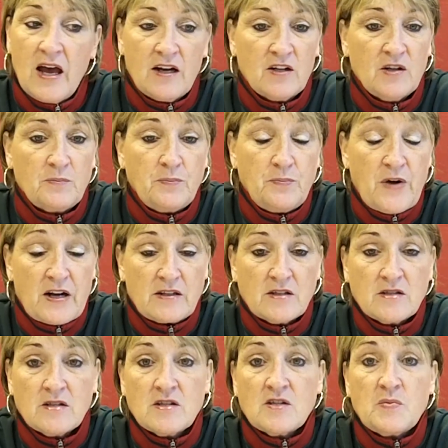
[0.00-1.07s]
Had a good
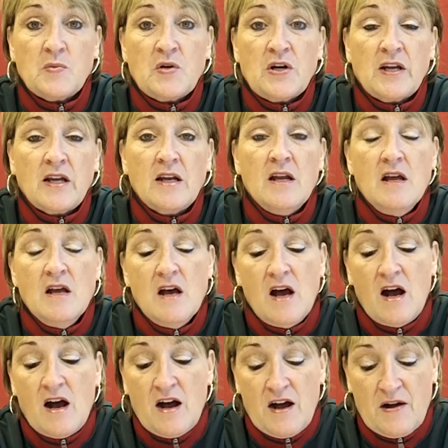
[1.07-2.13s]
practice this morning.
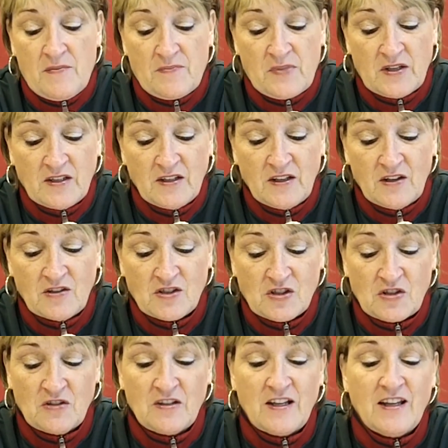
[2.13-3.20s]
But, you know,
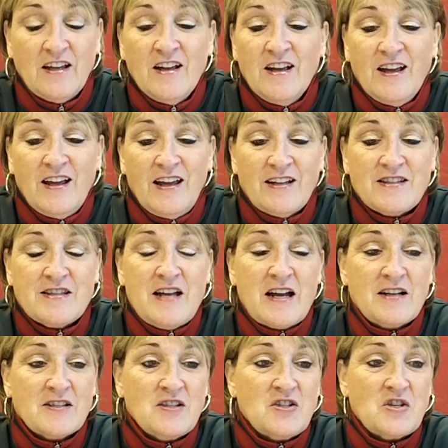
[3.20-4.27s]
certainly it's not
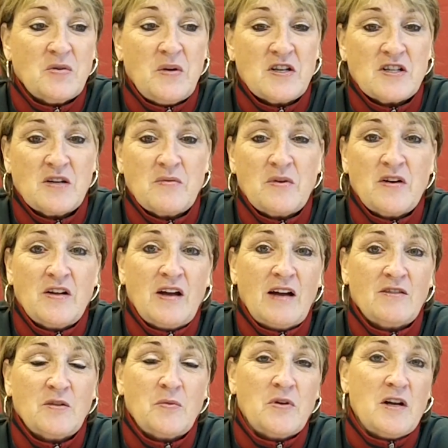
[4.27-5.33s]
a situation where you
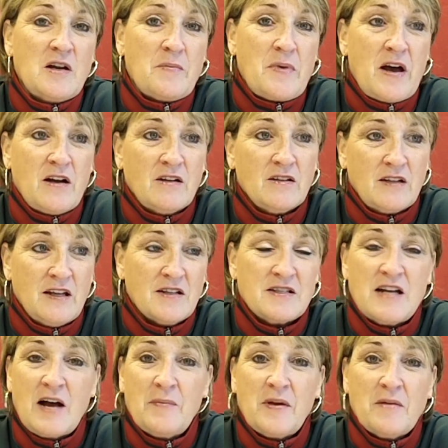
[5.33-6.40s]
have to worry about kids
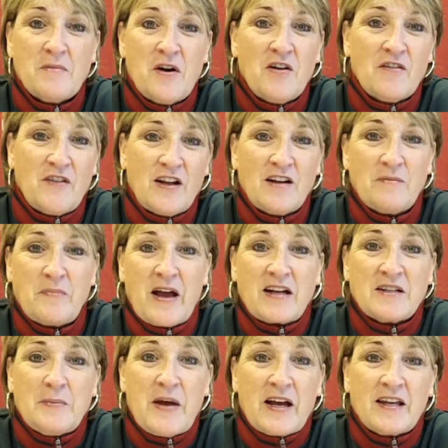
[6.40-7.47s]
not being motivated in
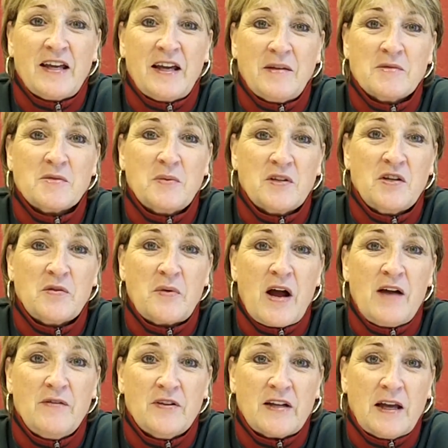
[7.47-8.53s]
back-to-back games with your
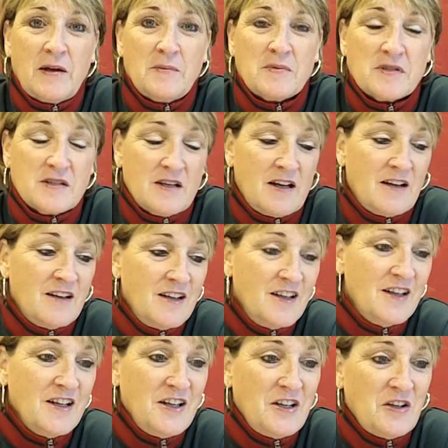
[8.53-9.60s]
rival games,
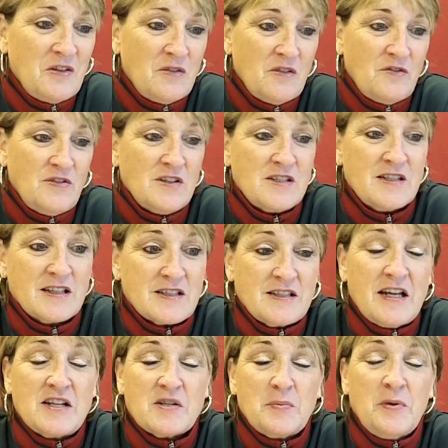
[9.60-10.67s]
you know, 6
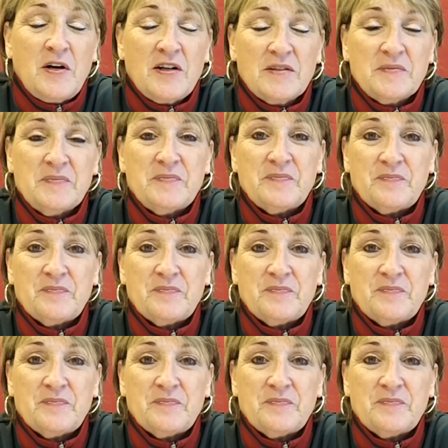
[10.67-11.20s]
days apart.